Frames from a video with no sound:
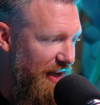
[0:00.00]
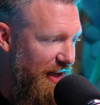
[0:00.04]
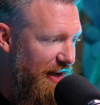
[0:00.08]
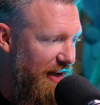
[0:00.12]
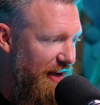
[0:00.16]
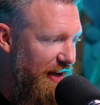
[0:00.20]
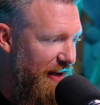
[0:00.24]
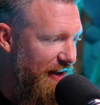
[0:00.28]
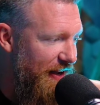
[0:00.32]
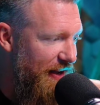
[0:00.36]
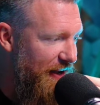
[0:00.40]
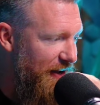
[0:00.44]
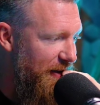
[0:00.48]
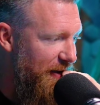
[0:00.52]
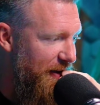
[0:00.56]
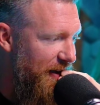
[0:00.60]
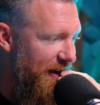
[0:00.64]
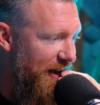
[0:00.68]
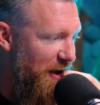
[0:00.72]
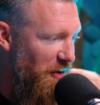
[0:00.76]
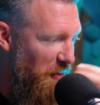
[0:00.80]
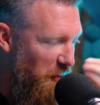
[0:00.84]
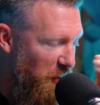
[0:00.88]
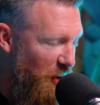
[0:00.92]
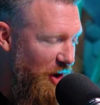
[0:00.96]
Uh,
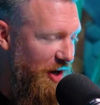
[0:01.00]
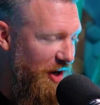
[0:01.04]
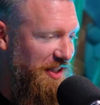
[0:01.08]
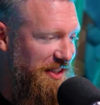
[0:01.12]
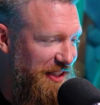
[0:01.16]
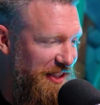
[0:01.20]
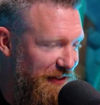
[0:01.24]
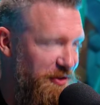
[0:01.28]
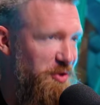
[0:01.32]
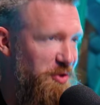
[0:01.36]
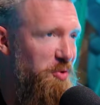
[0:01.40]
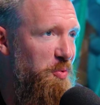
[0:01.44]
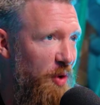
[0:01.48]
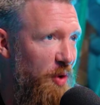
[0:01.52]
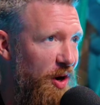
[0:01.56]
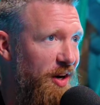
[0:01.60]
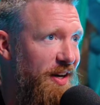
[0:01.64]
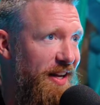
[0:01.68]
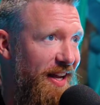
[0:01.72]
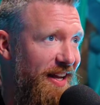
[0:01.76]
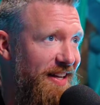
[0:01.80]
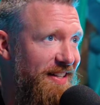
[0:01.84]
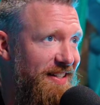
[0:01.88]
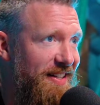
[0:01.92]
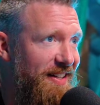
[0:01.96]
it works if you
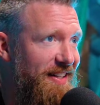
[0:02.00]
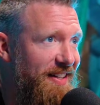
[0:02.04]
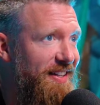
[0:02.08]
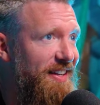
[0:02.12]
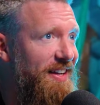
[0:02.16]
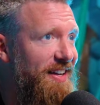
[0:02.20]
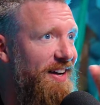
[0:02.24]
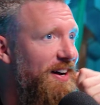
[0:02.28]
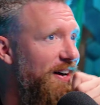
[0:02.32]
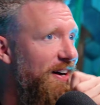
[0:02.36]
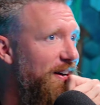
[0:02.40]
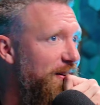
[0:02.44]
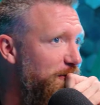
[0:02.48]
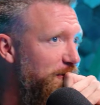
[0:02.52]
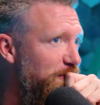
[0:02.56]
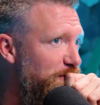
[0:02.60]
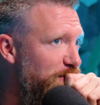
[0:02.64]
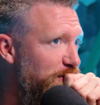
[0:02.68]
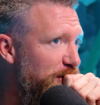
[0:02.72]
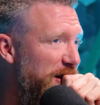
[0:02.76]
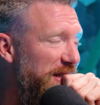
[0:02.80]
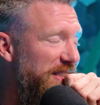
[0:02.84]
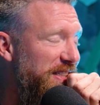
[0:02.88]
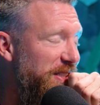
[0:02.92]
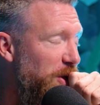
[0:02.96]
work it. Yeah.
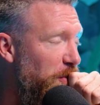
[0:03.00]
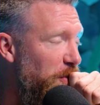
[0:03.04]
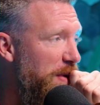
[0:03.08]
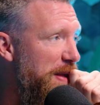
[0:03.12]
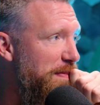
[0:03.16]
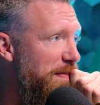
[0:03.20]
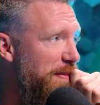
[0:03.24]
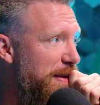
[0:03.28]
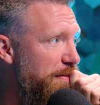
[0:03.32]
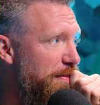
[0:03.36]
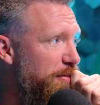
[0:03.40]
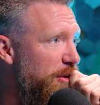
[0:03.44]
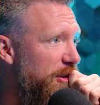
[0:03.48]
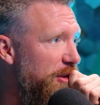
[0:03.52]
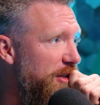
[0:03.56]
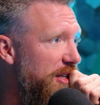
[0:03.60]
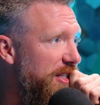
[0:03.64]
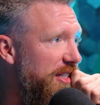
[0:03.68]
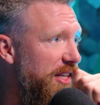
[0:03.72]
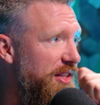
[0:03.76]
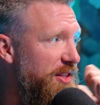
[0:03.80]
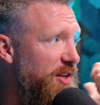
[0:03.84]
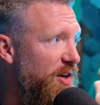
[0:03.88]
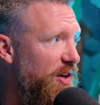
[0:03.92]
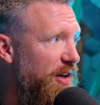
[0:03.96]
Um, but so many people
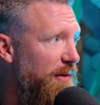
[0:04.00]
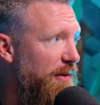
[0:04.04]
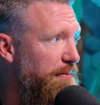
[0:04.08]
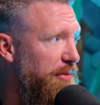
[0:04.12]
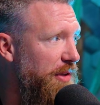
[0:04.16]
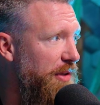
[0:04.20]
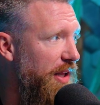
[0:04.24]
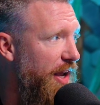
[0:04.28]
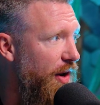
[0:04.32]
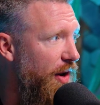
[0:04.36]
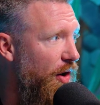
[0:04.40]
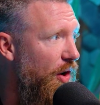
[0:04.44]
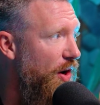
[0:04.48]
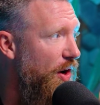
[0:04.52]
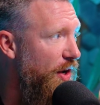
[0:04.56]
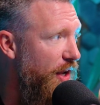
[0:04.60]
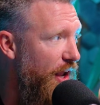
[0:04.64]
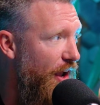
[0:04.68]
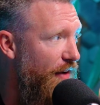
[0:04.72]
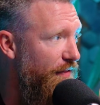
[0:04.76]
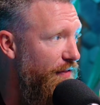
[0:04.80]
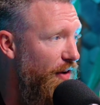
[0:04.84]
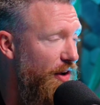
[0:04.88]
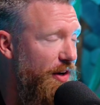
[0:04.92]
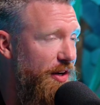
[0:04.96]
just sit there and complain, oh, I
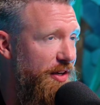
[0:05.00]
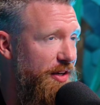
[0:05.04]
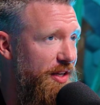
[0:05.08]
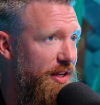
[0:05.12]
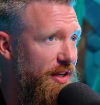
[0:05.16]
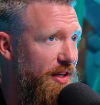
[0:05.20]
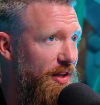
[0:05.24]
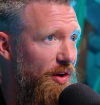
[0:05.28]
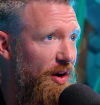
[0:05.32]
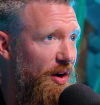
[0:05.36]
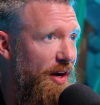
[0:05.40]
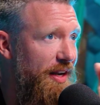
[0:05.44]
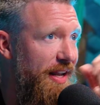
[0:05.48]
can't find a deal,